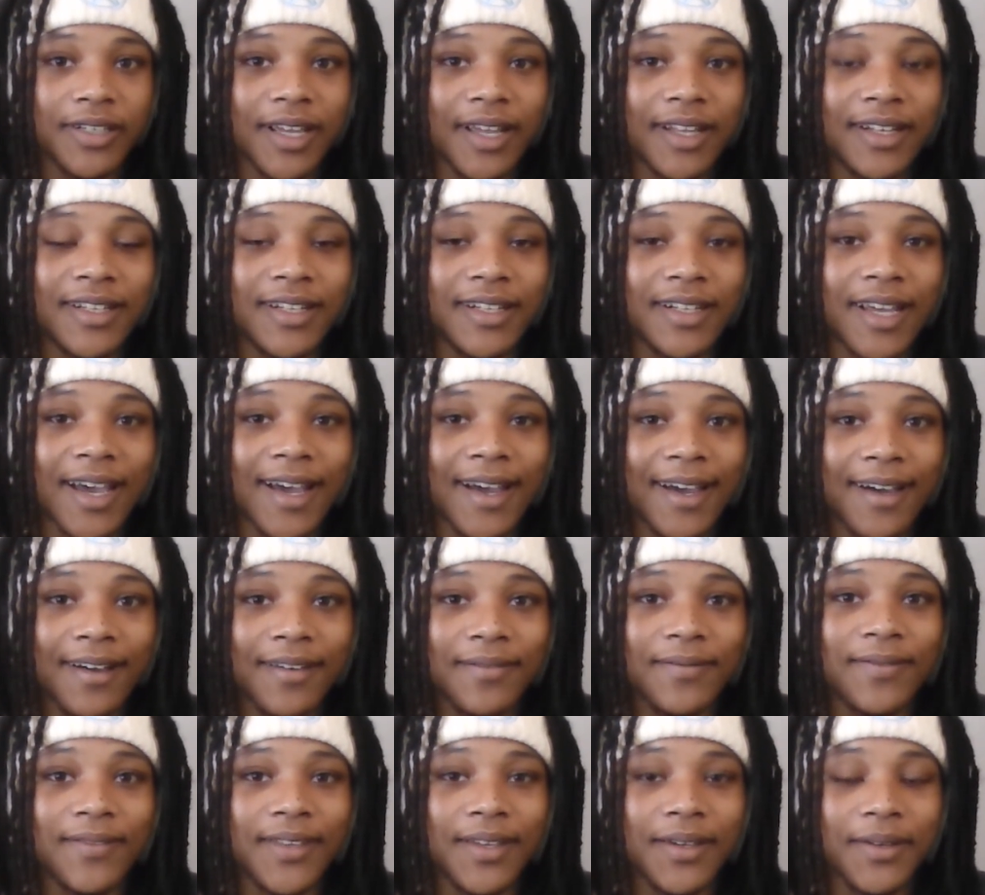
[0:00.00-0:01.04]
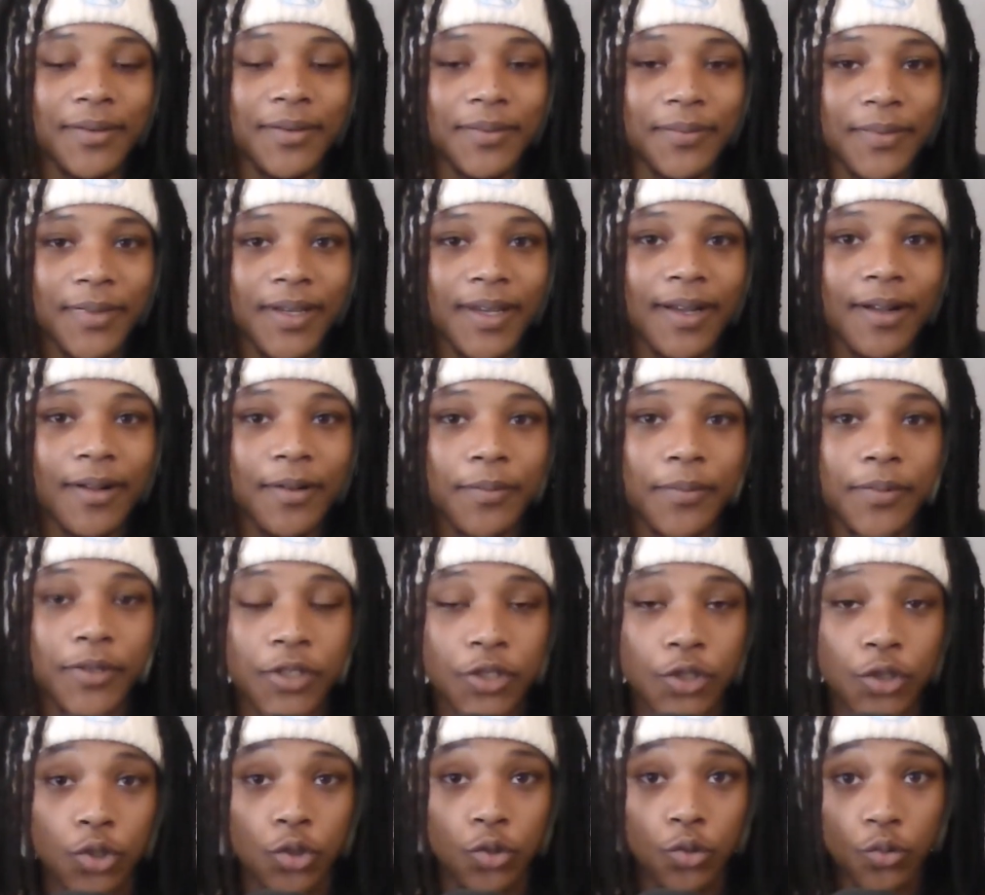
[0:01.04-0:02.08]
and then have them help
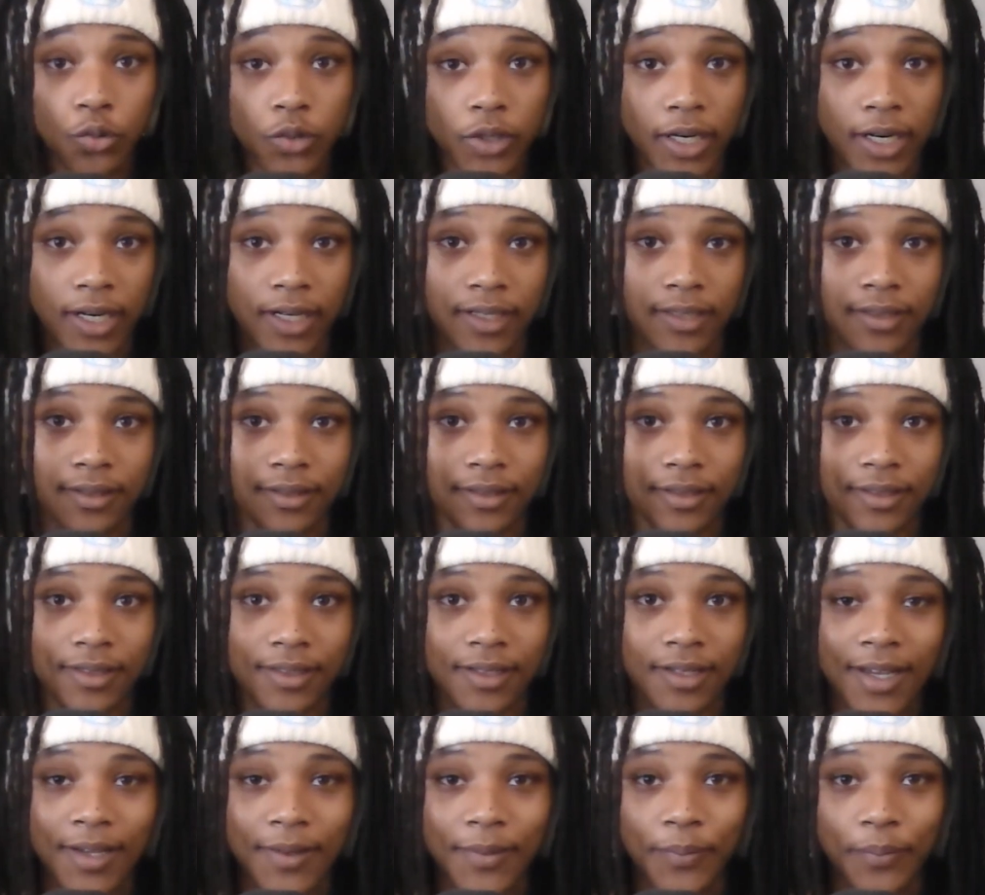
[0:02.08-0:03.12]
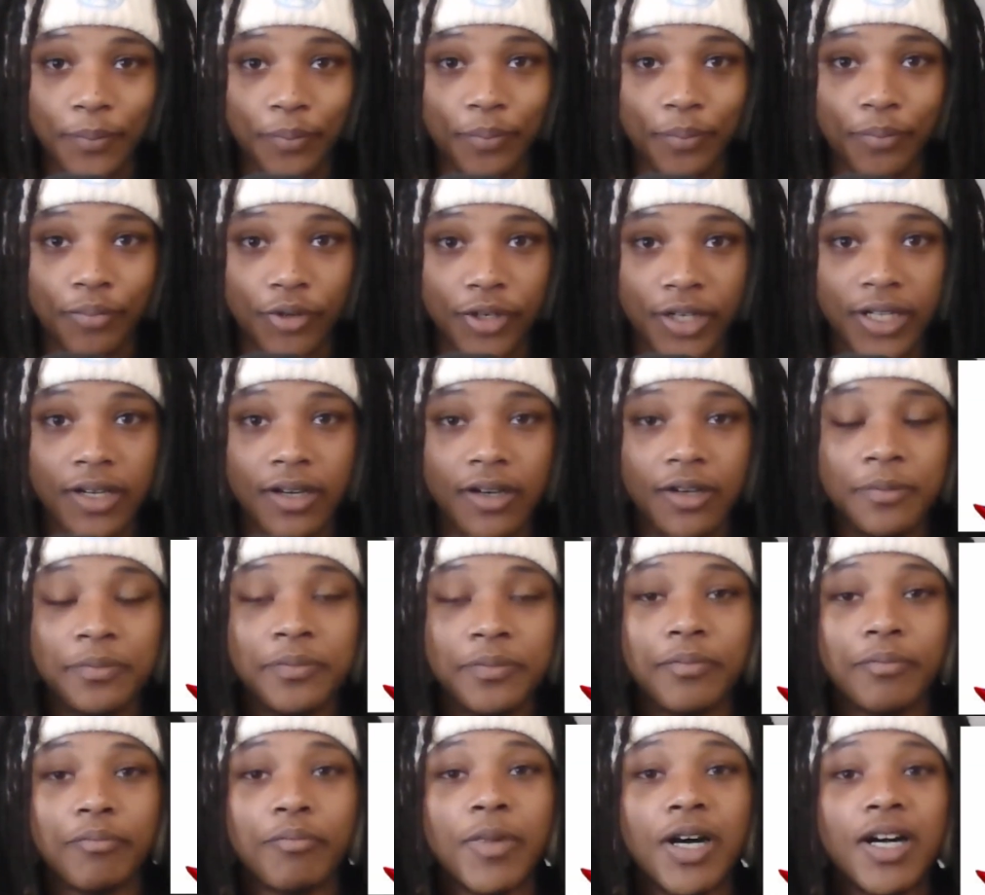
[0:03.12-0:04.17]
you guys bring up
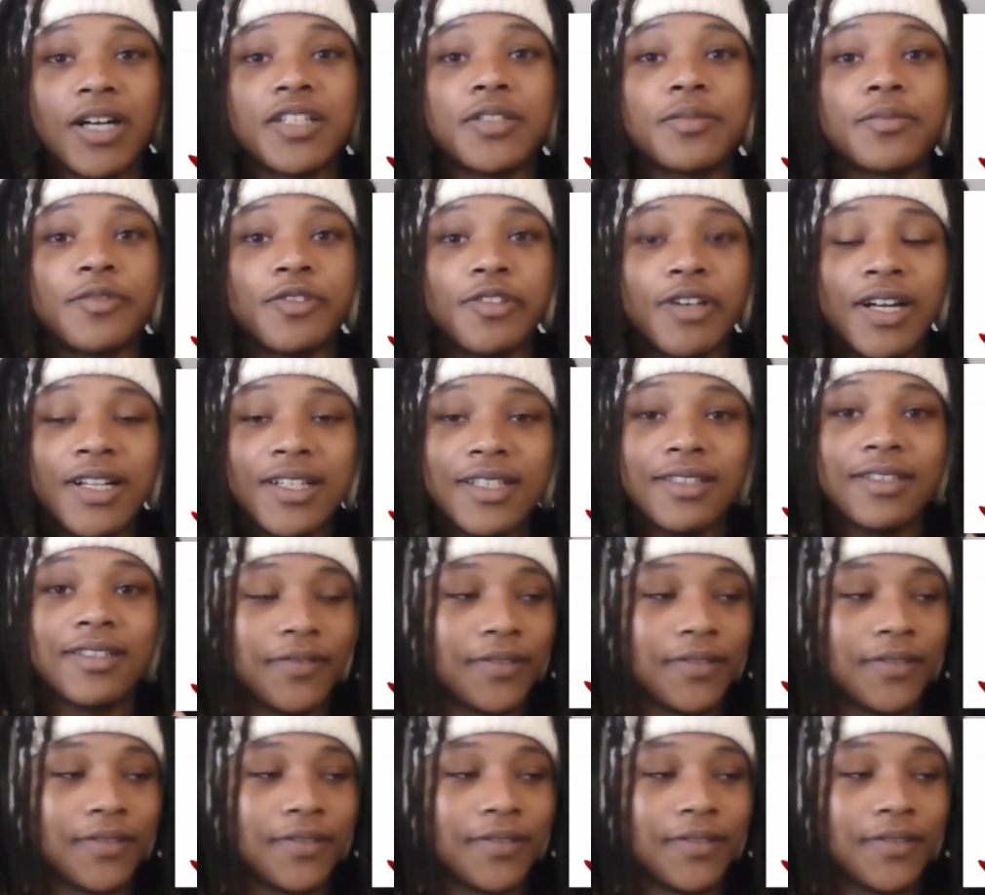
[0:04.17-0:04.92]
Miles Morales